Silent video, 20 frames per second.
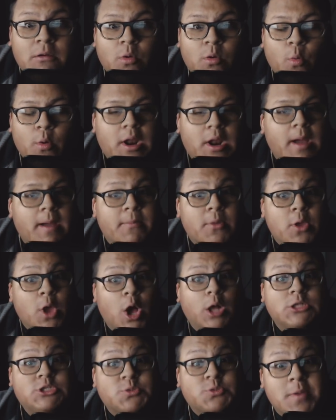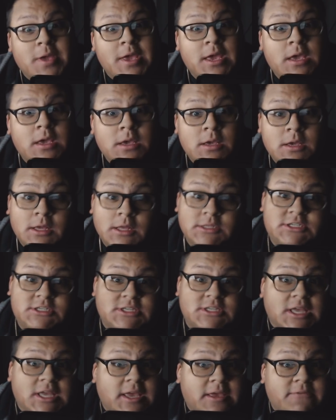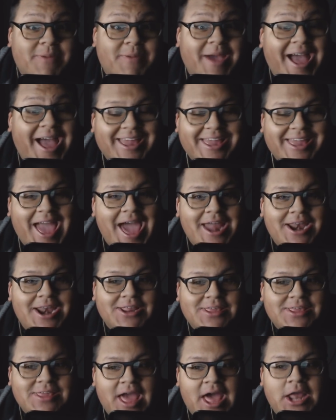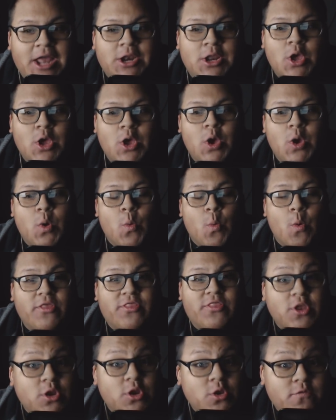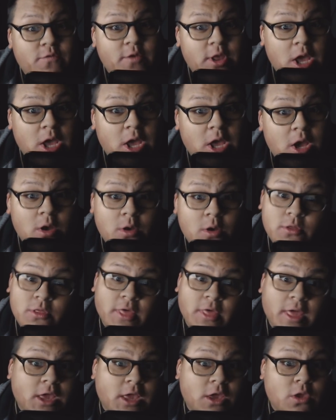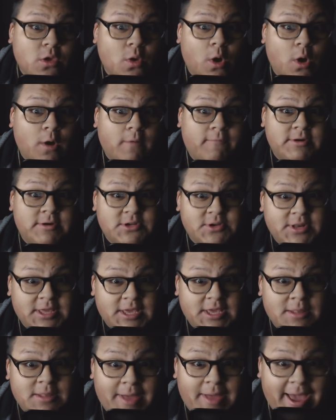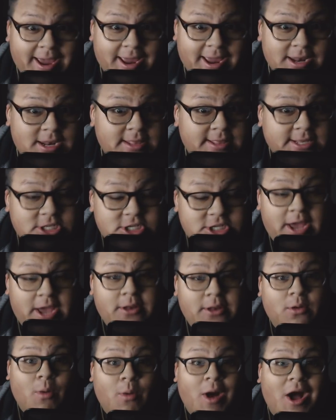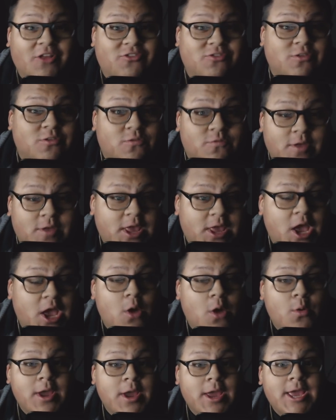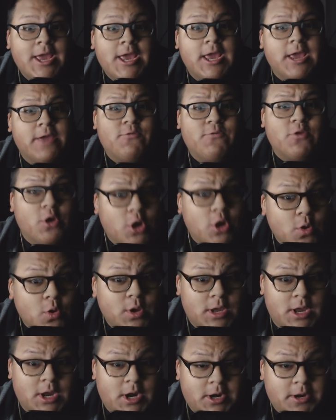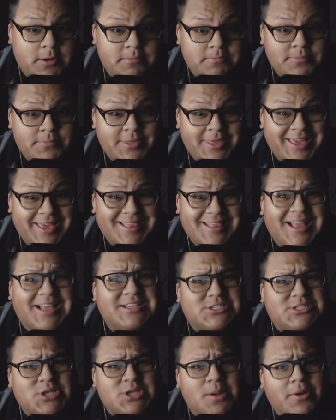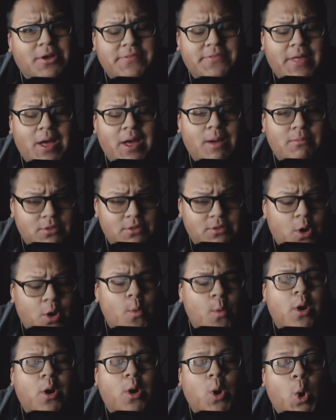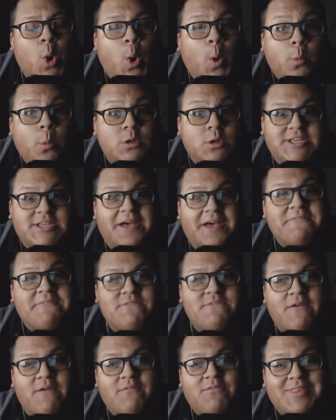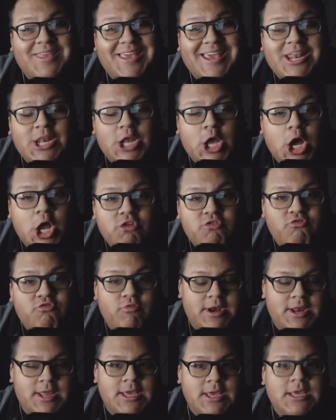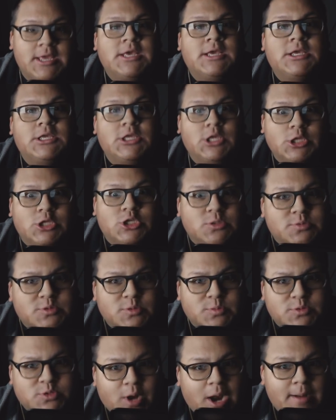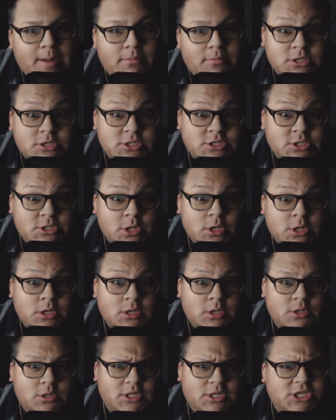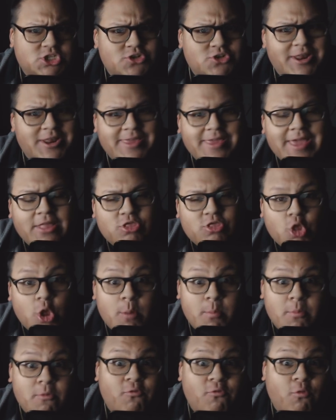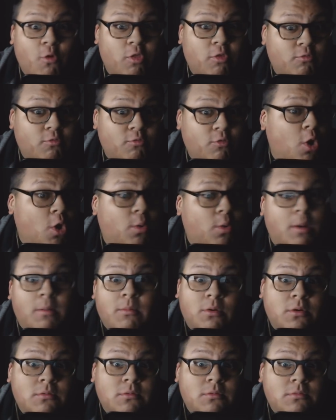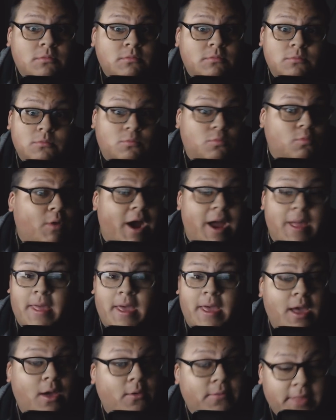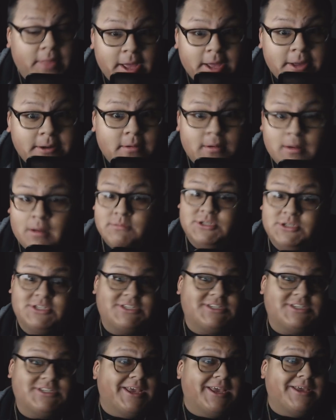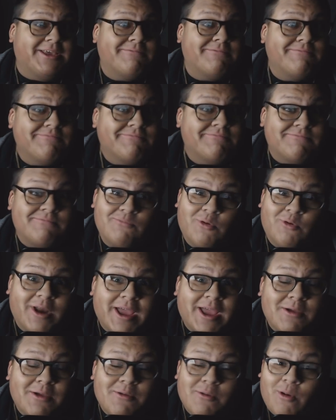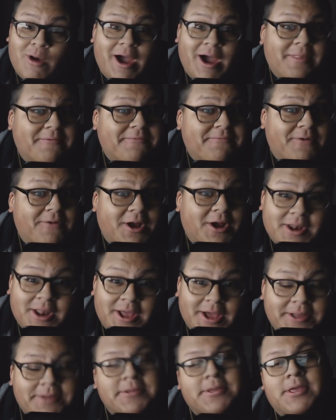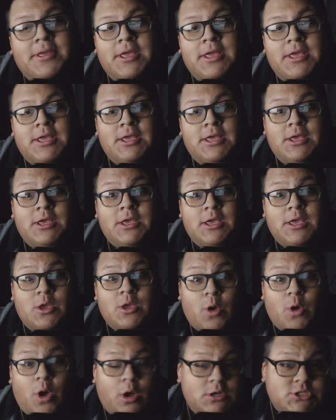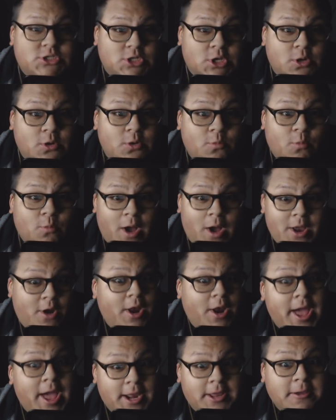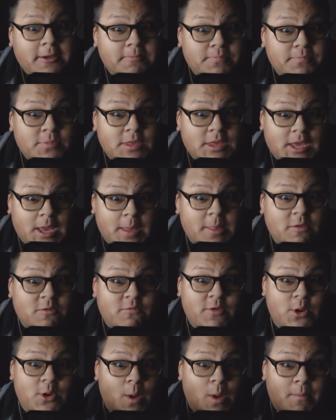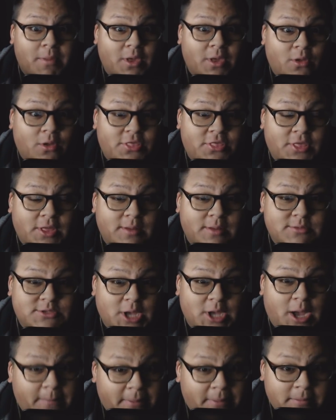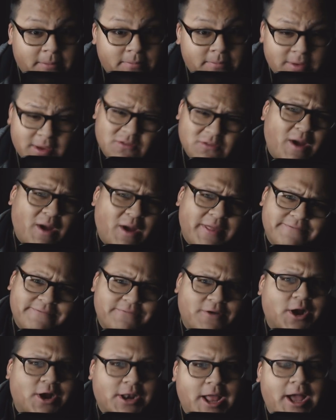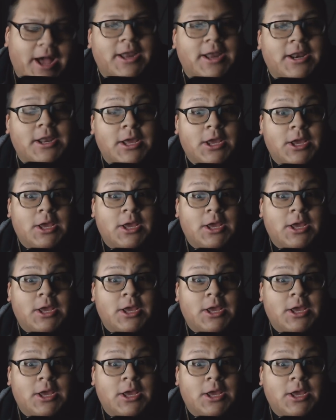What up, y'all? It's me. It's Steve back at it again with a new video. Thank you all for tuning in back into the channel, watching this video. If you're new here, hit that sub button down below. We are almost at 1,500 YouTube subscribers. Let's try to get there before the Royal Rumble. Why the hell not? I'm just saying. All right? Why the fuck not? Also, while you're at it, give this video a big old thumbs up, because why the fuck not?